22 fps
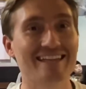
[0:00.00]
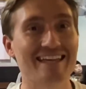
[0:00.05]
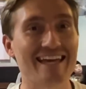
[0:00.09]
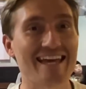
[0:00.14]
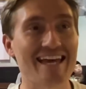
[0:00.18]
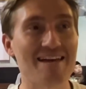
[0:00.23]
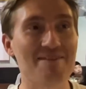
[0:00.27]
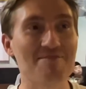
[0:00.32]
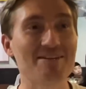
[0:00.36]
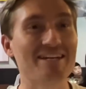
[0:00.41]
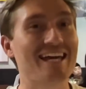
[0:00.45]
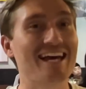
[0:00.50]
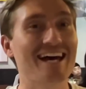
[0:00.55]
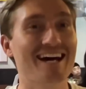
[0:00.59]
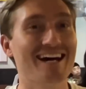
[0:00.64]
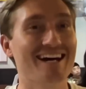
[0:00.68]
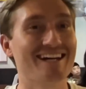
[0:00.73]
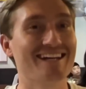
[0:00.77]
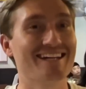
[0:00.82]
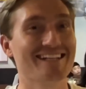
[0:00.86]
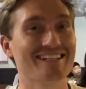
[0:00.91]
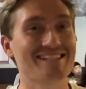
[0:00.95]
and we
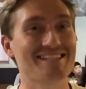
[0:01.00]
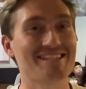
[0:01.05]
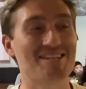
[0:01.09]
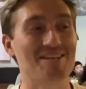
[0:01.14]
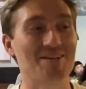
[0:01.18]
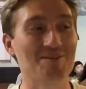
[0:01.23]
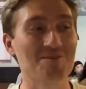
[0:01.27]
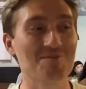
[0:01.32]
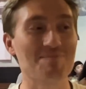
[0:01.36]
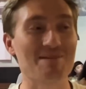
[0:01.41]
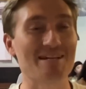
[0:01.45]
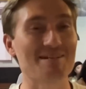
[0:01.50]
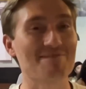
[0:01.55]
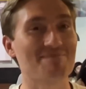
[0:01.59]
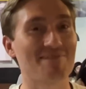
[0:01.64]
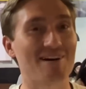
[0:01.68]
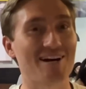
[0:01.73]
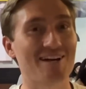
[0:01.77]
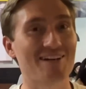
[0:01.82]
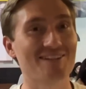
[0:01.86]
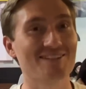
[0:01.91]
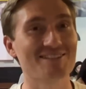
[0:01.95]
got 2 big
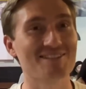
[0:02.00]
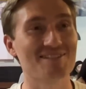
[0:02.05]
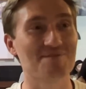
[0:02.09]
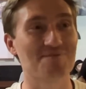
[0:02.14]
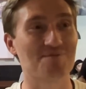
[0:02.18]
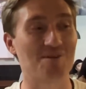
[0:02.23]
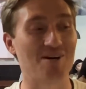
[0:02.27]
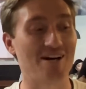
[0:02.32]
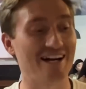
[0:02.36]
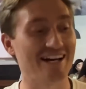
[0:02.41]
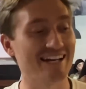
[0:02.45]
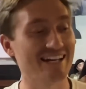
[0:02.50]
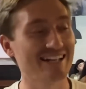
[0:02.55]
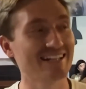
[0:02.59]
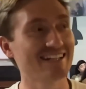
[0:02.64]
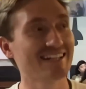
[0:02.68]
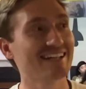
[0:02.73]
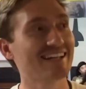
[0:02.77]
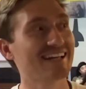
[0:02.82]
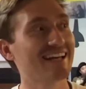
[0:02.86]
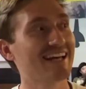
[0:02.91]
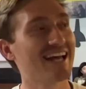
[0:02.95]
bottles of wine,
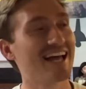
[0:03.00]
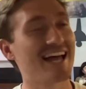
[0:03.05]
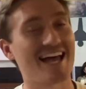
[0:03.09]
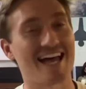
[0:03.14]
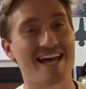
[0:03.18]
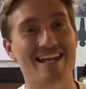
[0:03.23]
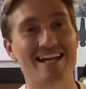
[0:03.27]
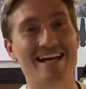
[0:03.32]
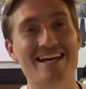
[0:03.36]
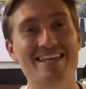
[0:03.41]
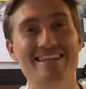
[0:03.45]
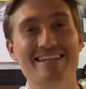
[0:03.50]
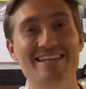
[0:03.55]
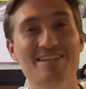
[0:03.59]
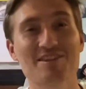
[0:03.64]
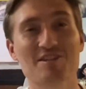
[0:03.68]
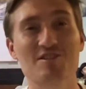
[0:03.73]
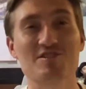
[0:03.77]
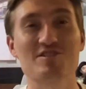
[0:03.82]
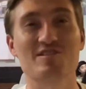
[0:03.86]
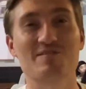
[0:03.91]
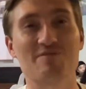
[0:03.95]
and I think
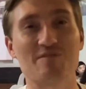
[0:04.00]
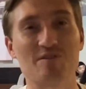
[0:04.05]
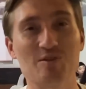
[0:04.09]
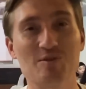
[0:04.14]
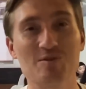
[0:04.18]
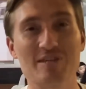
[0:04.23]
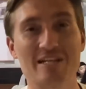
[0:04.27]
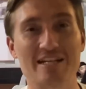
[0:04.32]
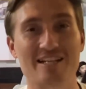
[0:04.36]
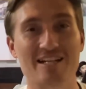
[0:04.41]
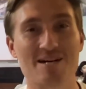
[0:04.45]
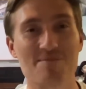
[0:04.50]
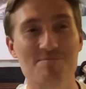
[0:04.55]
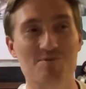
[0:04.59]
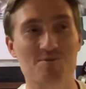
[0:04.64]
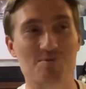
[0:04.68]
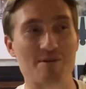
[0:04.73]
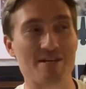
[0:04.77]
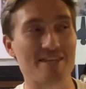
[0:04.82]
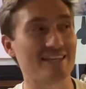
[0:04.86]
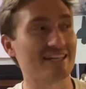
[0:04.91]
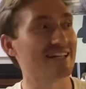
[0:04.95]
there's food that comes
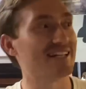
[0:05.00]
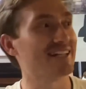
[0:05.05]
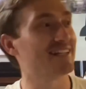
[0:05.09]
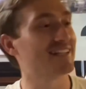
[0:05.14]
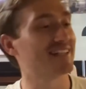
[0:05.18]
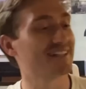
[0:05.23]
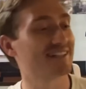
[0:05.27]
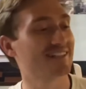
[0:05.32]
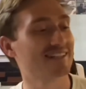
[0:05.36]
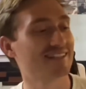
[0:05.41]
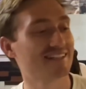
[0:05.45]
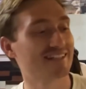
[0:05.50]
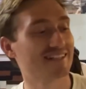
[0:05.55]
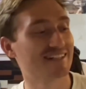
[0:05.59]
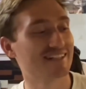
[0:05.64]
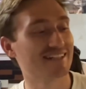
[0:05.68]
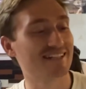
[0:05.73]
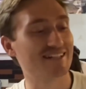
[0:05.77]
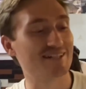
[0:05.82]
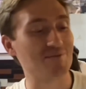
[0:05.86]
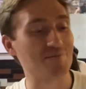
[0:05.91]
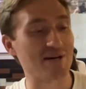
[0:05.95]
with it,
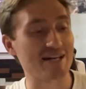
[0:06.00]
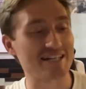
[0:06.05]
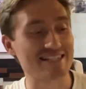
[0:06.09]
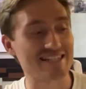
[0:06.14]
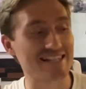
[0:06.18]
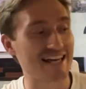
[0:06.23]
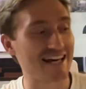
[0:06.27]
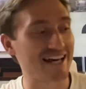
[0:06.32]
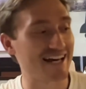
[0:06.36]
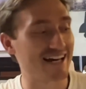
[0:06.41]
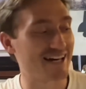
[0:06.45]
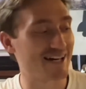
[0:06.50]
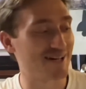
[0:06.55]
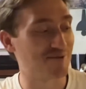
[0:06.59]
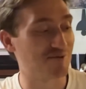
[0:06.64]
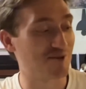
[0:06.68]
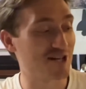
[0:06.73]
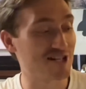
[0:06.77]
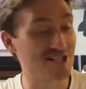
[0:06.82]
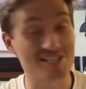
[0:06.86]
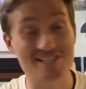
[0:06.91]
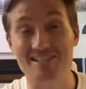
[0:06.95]
but
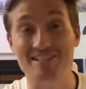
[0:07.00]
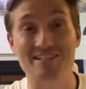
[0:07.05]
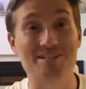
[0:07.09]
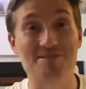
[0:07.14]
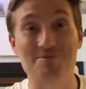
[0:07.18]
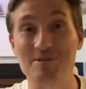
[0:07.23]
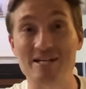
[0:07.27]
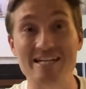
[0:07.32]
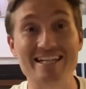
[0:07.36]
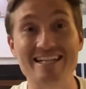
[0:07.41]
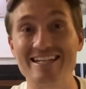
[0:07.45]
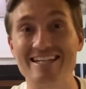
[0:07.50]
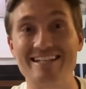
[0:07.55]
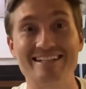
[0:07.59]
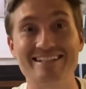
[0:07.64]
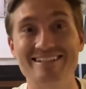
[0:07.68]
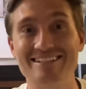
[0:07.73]
we're just gonna wing it.